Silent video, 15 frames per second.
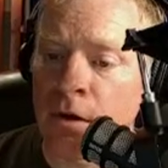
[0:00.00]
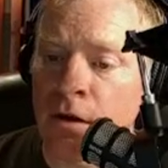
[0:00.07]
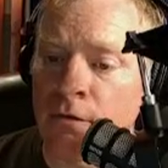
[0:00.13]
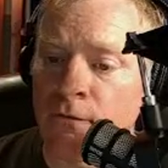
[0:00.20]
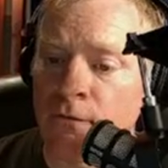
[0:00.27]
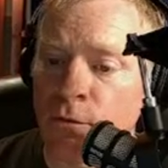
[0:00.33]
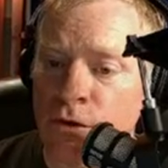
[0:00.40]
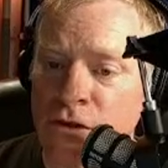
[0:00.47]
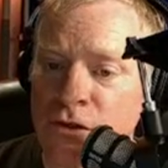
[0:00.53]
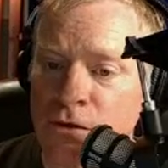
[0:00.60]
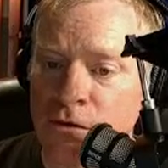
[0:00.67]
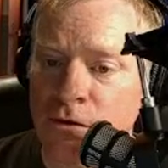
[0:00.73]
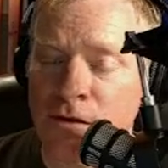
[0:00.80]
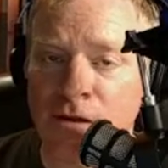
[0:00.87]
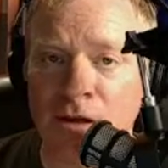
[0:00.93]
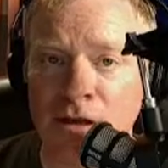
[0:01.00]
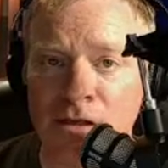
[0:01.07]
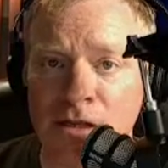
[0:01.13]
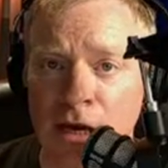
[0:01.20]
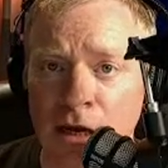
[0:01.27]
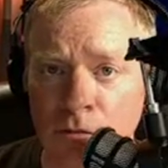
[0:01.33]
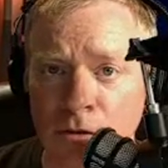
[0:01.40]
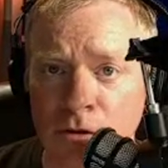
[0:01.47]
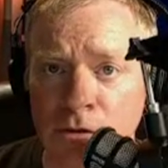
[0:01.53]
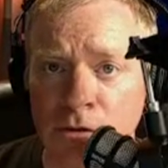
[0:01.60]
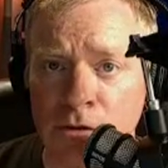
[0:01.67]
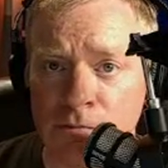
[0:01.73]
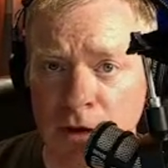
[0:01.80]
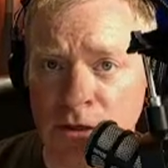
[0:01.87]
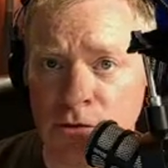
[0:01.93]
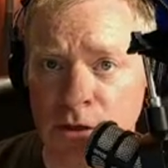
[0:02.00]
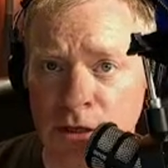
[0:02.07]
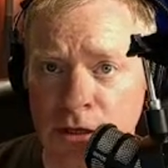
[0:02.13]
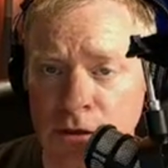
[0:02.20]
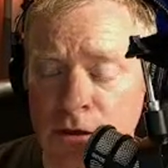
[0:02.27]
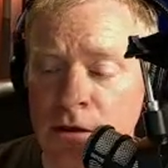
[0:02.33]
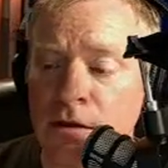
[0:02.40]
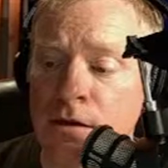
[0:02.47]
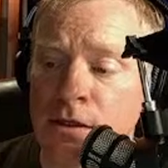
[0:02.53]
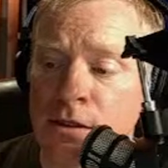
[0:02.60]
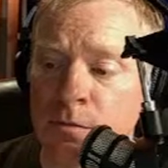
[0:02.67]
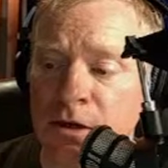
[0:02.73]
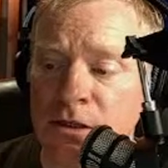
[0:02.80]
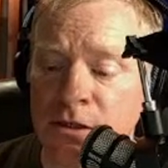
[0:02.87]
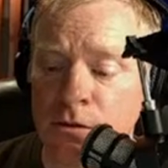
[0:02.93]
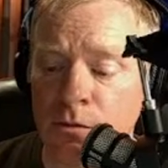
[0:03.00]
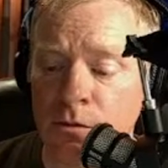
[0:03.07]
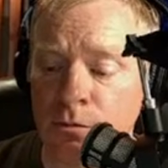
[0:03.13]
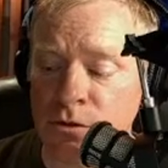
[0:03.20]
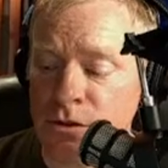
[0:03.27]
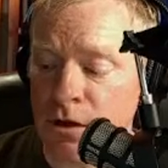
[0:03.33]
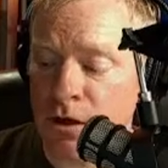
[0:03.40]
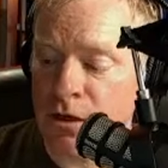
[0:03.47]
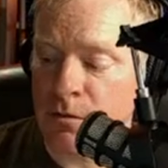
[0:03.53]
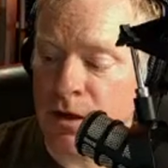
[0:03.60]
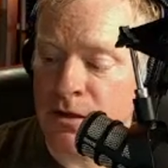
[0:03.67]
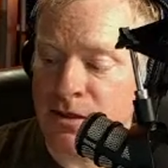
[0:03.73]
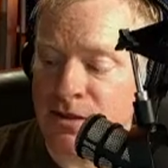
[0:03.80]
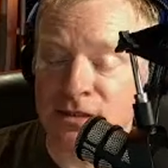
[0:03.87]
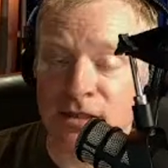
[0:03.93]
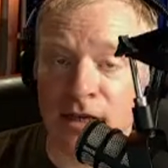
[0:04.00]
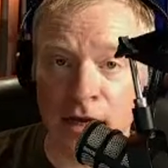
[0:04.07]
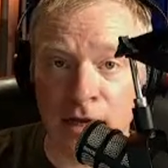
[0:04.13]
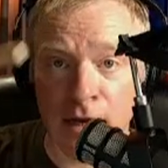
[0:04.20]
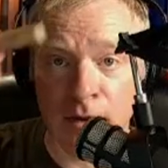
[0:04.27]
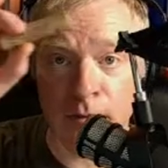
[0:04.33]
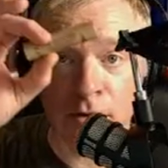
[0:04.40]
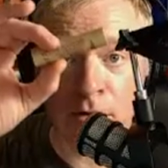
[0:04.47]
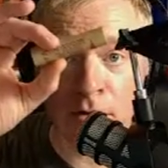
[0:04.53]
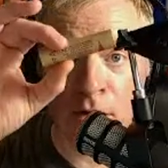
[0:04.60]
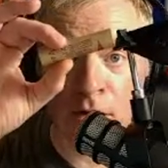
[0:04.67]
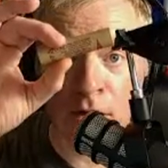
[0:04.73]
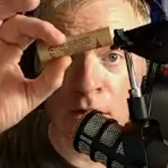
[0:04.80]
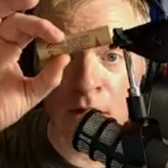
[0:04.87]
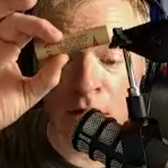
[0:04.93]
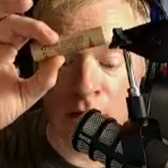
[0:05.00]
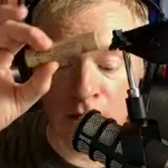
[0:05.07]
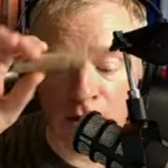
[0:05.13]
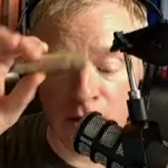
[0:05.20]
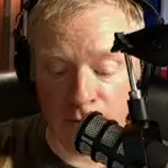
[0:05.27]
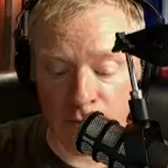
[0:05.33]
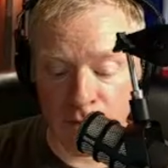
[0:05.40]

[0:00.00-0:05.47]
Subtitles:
For certain things, I will use metric, especially when we're talking about the diameter of